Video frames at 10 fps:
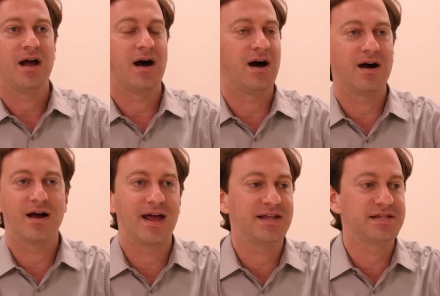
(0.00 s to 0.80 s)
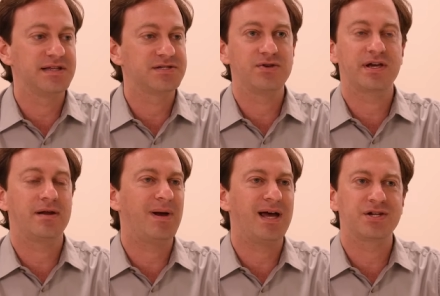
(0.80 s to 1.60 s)
Uh, and, and so you can
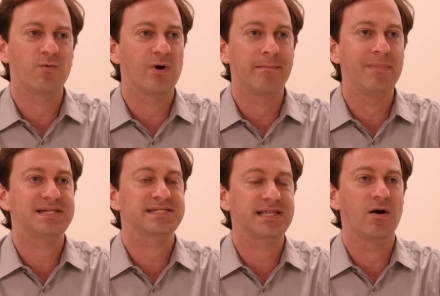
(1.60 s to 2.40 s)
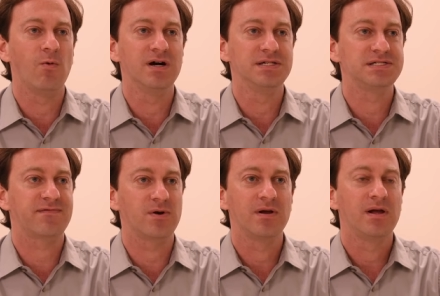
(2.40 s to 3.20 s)
imagine what a mess that was
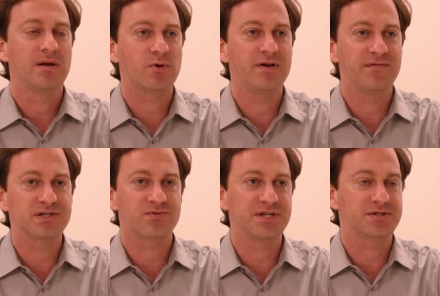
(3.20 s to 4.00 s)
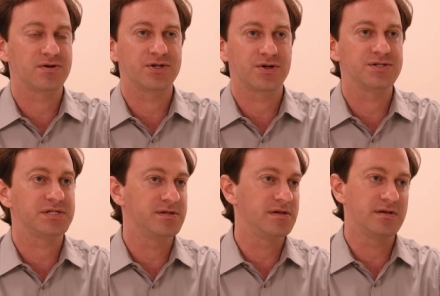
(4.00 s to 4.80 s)
for previous researchers,
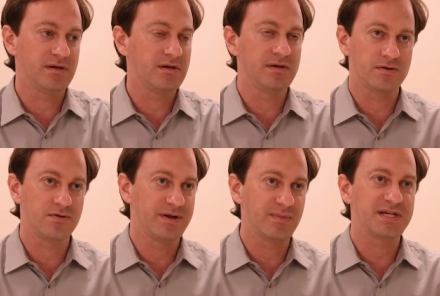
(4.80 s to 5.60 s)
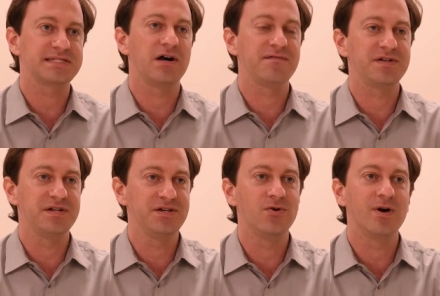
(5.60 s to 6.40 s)
uh, including myself, to
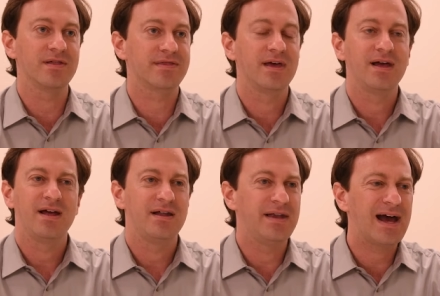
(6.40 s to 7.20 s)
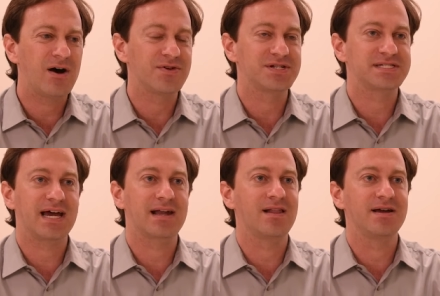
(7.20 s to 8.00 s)
deal with. Now there's
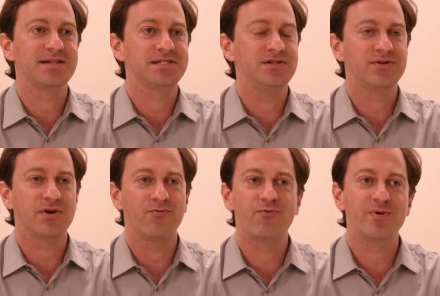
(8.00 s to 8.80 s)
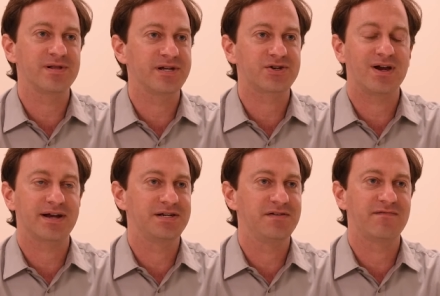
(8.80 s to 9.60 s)
satellites and you can really
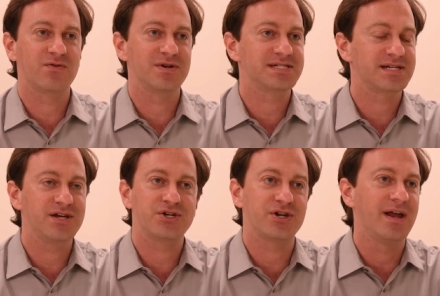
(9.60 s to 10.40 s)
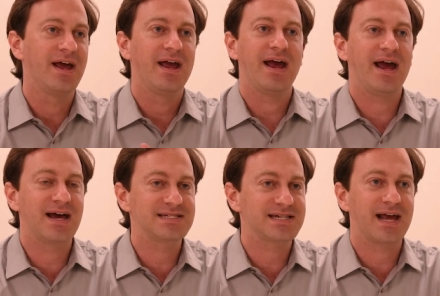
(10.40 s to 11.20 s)
track deforestation
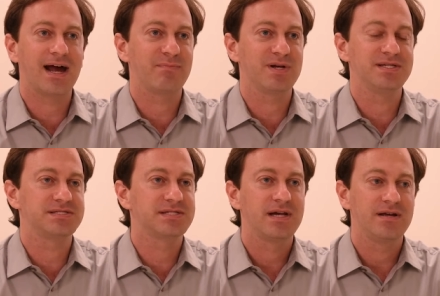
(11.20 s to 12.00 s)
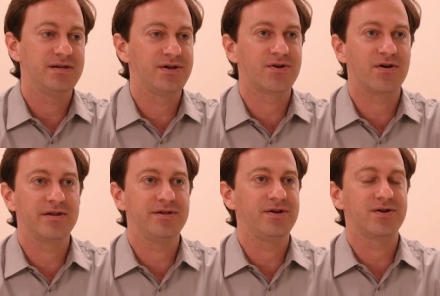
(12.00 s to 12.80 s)
as it happens year
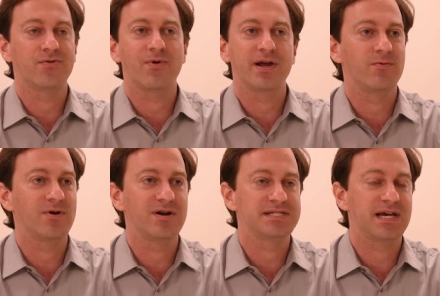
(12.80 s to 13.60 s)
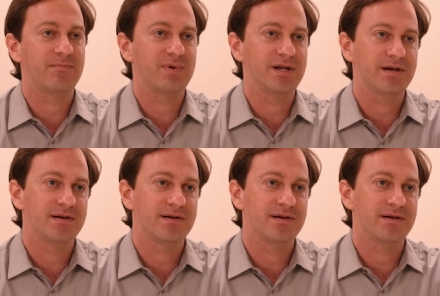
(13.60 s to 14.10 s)
on year, right where it's happening.